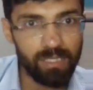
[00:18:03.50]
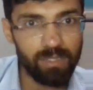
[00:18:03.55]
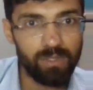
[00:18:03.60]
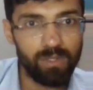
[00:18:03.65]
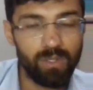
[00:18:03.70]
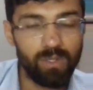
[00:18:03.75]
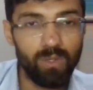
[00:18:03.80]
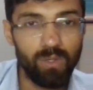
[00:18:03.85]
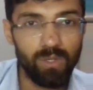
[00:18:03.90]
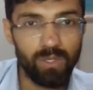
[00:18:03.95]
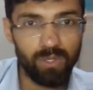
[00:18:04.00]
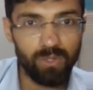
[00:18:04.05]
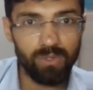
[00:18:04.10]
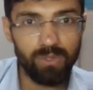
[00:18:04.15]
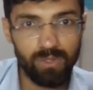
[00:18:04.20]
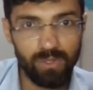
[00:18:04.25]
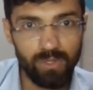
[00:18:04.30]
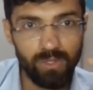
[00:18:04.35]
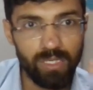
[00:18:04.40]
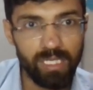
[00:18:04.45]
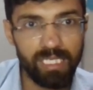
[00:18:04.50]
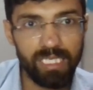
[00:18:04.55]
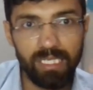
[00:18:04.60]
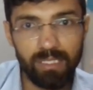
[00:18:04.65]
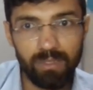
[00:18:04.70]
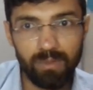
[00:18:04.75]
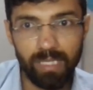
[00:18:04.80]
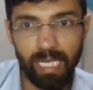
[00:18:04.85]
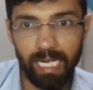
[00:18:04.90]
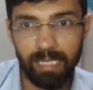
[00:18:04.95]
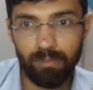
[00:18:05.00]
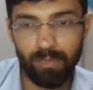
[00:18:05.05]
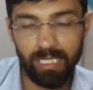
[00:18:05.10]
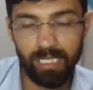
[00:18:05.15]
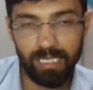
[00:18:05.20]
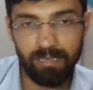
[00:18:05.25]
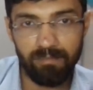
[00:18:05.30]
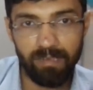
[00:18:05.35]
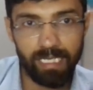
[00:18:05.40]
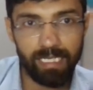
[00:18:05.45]
to that point,
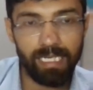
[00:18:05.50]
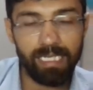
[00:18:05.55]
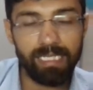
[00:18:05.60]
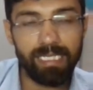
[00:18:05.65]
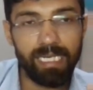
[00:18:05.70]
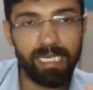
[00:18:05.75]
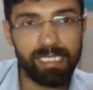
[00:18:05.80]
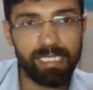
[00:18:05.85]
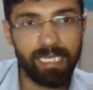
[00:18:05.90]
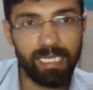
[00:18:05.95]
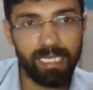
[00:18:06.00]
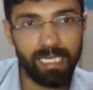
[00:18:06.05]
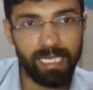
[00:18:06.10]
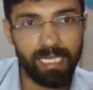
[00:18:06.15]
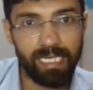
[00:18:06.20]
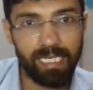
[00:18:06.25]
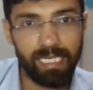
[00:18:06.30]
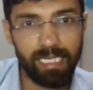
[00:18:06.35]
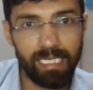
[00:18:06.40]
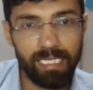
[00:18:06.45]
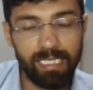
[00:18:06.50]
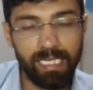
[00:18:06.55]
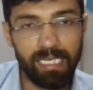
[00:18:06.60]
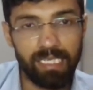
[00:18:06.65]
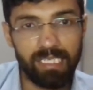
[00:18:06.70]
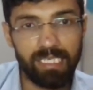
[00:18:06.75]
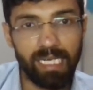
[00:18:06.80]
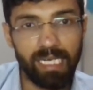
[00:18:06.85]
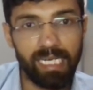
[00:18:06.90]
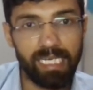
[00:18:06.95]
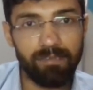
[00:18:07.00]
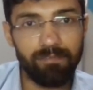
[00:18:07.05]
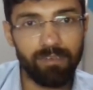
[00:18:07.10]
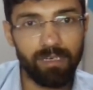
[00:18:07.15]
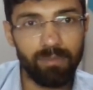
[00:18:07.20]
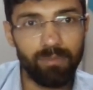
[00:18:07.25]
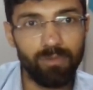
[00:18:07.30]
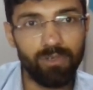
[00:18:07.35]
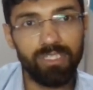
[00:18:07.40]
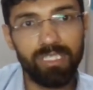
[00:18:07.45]
a vector that is connecting, that is starting
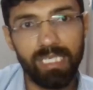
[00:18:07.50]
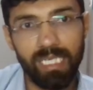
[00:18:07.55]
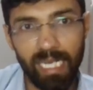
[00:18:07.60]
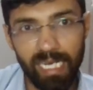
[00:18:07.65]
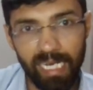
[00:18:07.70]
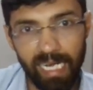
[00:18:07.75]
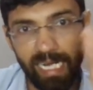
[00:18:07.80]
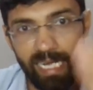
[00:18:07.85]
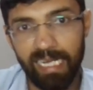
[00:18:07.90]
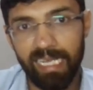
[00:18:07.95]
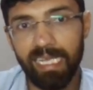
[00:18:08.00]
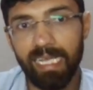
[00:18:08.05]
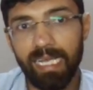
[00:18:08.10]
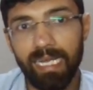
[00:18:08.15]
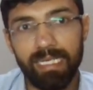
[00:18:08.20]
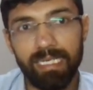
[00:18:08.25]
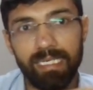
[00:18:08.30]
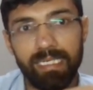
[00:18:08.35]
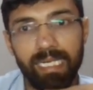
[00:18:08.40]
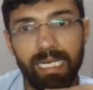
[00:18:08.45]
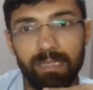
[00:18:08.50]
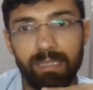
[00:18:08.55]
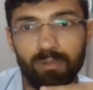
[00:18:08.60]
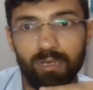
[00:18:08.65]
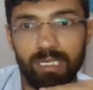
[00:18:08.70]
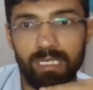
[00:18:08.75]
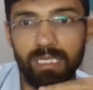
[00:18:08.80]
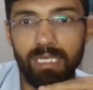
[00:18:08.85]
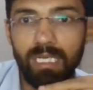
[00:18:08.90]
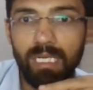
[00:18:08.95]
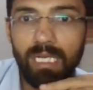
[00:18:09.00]
from origin and ending at that point.